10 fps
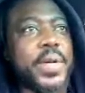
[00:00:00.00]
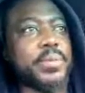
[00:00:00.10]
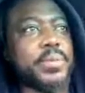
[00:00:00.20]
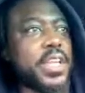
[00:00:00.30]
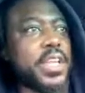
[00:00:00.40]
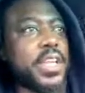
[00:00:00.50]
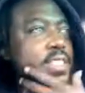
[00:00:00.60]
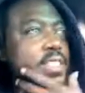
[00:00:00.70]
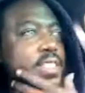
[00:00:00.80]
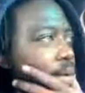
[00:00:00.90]
I'm looking at my
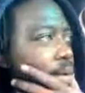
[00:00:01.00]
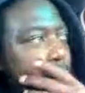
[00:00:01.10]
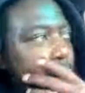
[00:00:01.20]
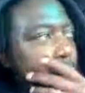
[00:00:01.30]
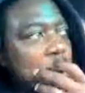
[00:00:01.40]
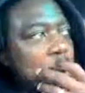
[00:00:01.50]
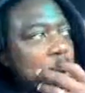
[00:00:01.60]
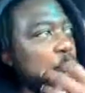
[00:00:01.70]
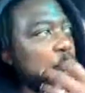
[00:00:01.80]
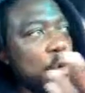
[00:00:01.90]
son. I'm like, I don't
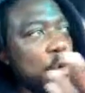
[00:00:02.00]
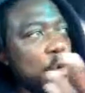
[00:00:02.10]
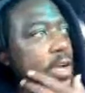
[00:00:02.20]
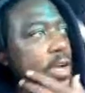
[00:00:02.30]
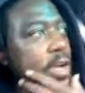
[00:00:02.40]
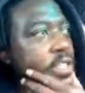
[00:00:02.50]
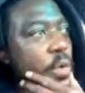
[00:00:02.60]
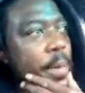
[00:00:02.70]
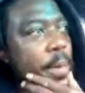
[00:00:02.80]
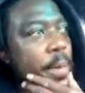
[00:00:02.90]
even want to move back up
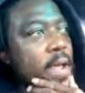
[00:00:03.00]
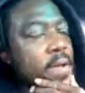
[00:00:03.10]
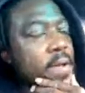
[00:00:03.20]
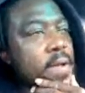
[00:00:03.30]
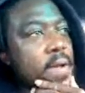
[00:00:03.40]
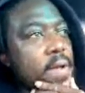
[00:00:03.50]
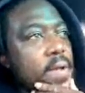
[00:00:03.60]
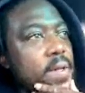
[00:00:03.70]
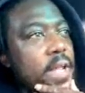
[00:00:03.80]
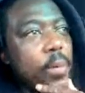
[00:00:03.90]
this way,
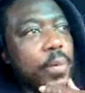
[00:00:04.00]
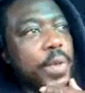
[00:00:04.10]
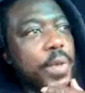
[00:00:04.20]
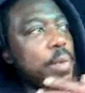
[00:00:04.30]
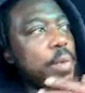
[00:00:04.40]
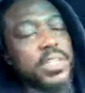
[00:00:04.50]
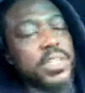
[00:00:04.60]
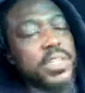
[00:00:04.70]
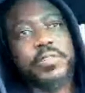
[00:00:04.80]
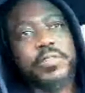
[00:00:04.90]
man. They was
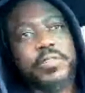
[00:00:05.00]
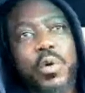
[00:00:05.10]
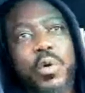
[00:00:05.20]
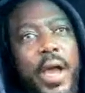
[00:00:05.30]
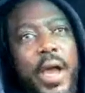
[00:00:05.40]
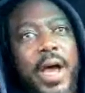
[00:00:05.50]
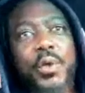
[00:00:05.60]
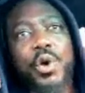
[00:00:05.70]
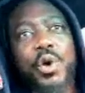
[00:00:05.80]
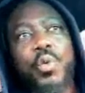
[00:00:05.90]
good for a little while.
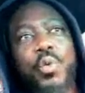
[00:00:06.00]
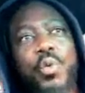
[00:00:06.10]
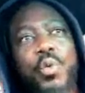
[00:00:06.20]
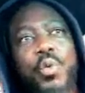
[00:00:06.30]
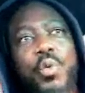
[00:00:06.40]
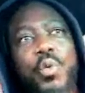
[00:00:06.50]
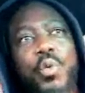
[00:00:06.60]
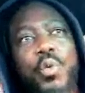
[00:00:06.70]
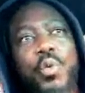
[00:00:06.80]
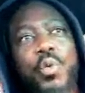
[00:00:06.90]
I don't know what happened,
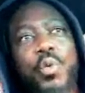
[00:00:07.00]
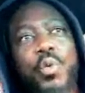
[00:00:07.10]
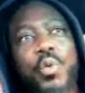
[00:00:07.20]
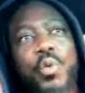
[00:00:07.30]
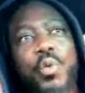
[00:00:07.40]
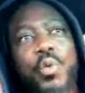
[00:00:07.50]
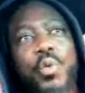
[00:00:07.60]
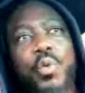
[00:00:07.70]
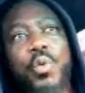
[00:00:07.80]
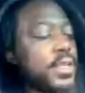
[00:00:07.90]
what went wrong, but
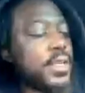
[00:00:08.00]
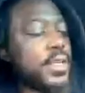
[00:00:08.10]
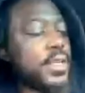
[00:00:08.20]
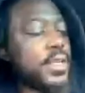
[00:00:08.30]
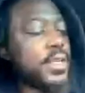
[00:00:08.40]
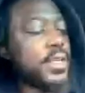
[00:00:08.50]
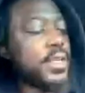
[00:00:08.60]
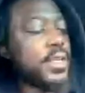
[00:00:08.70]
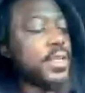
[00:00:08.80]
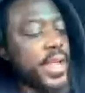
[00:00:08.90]
your
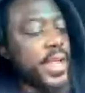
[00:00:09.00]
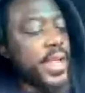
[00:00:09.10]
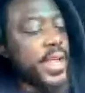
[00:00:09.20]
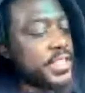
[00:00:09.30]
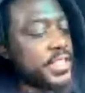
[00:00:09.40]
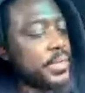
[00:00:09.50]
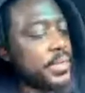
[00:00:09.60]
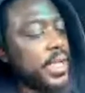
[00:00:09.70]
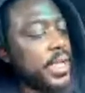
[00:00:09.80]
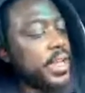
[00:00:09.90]
children are paying attention.
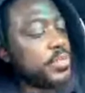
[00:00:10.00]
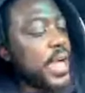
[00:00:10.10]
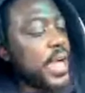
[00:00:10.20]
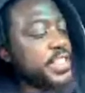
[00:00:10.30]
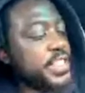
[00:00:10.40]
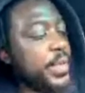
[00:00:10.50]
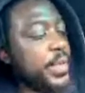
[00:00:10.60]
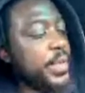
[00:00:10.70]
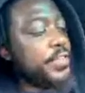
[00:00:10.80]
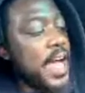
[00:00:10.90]
And it's my job
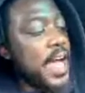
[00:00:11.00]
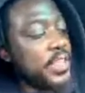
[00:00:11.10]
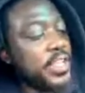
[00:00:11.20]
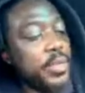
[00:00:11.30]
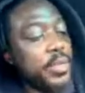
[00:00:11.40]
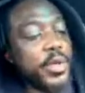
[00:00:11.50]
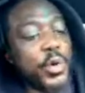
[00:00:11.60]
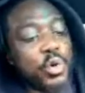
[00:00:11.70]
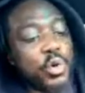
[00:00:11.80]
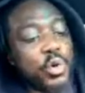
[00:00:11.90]
as a father to keep
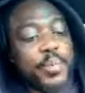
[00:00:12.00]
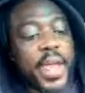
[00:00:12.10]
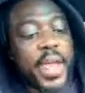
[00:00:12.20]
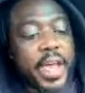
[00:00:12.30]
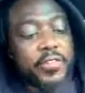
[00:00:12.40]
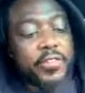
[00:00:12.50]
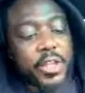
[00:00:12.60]
him on the right path.